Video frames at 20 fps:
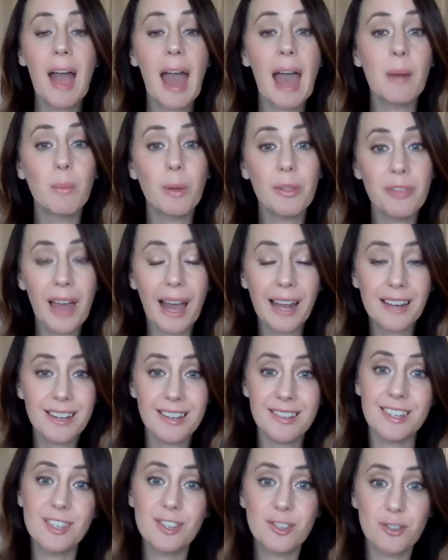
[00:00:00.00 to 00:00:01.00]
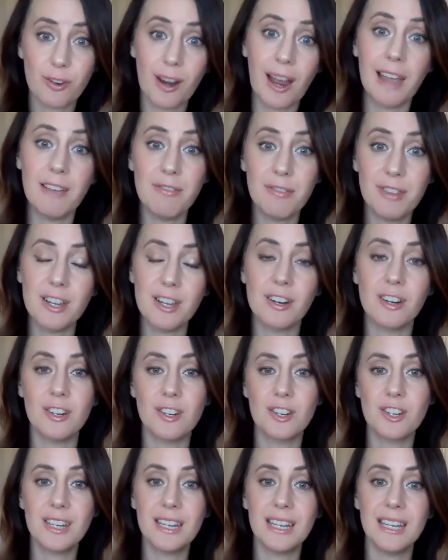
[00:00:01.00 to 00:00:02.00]
And what that does is drive the
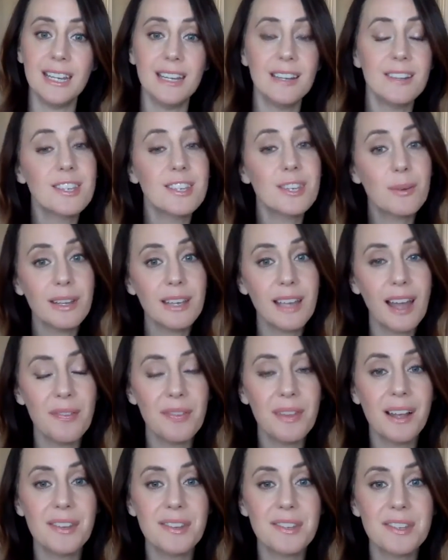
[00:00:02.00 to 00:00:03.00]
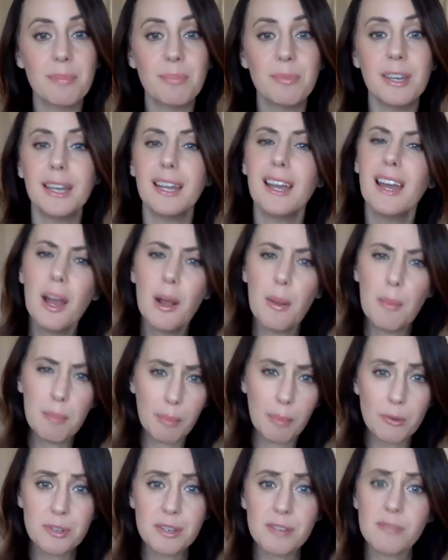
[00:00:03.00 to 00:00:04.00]
urge to eat. So again, that's something
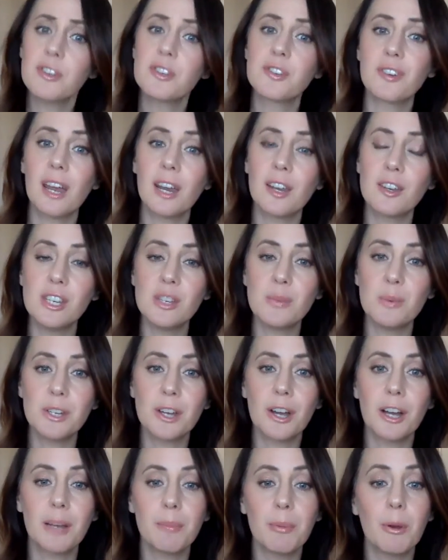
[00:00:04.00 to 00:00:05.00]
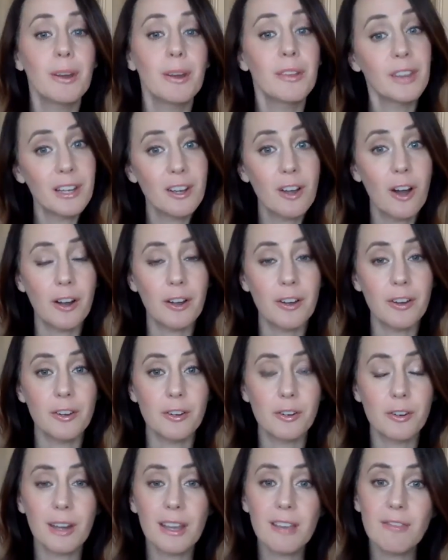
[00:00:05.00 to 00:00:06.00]
most of the strategies we talk about in like Conquer
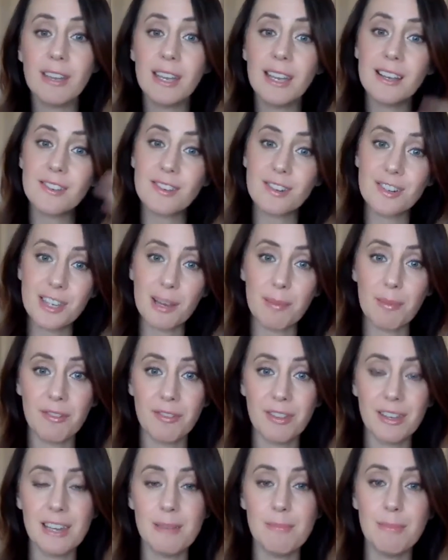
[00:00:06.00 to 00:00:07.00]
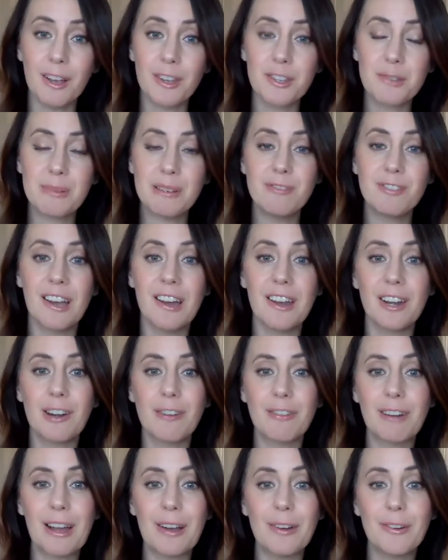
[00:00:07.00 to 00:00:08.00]
Your Cravings or some of the emails we've done
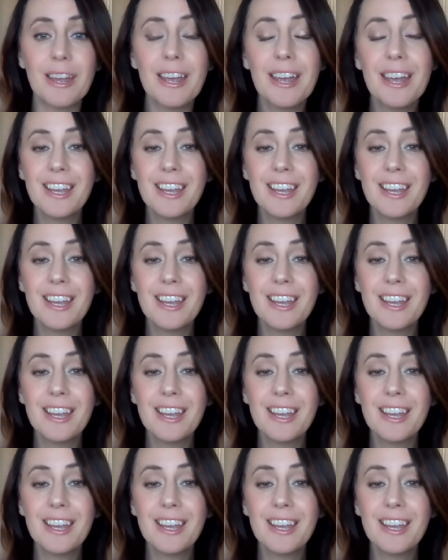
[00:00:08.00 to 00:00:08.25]
around,